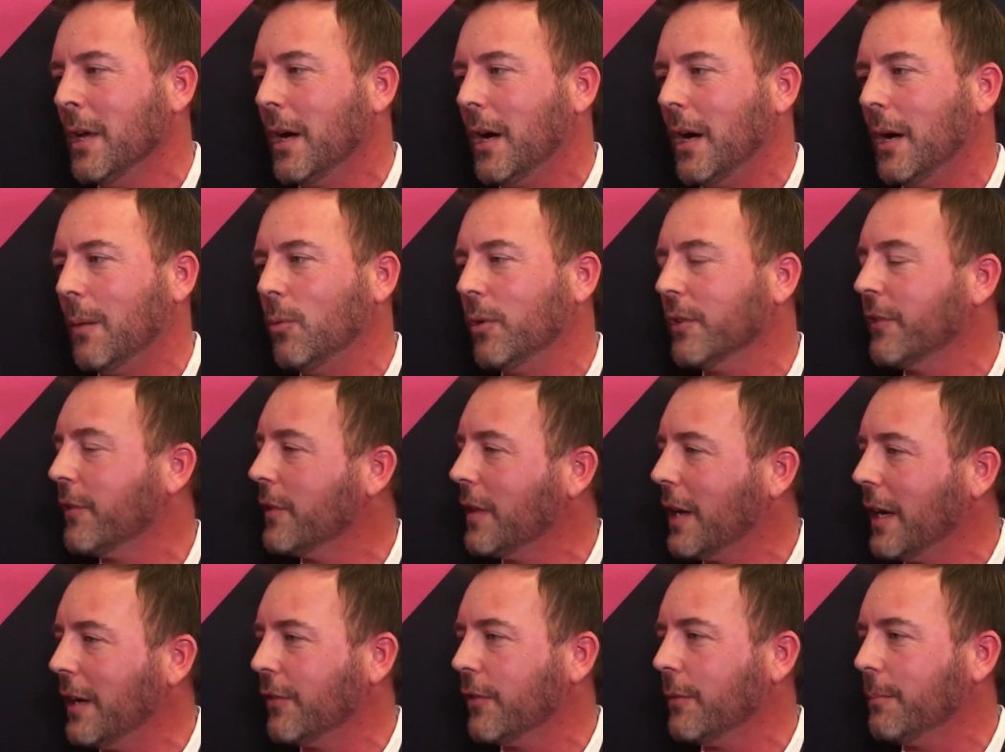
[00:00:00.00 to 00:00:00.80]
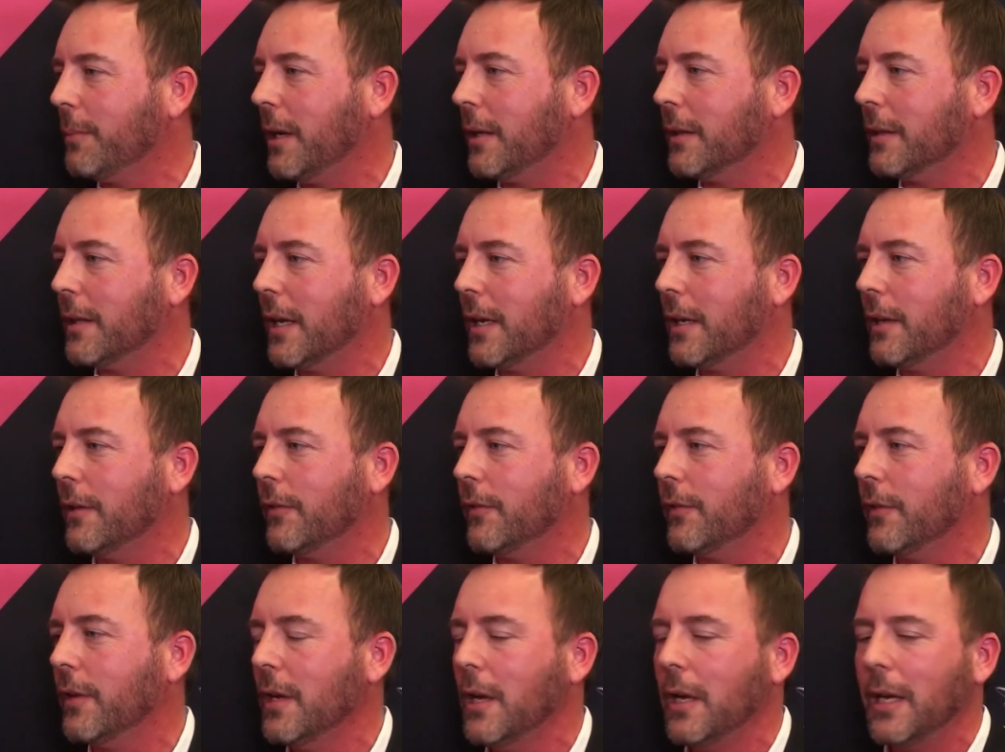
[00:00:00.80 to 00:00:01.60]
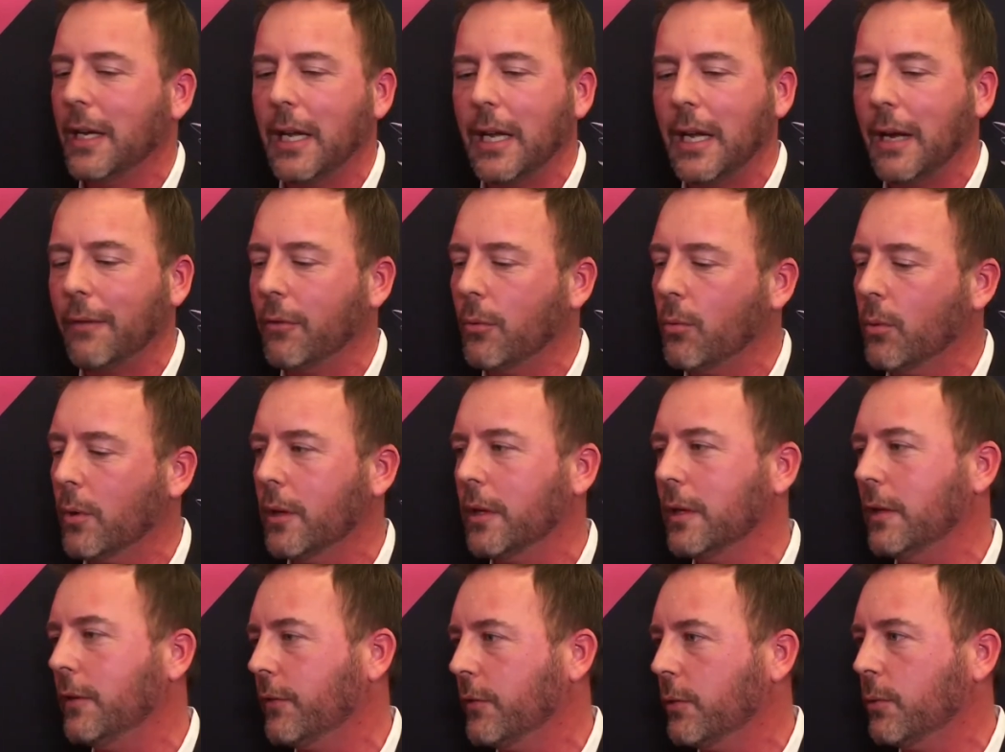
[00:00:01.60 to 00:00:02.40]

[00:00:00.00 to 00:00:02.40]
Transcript: Um, what's nice about that is every one of these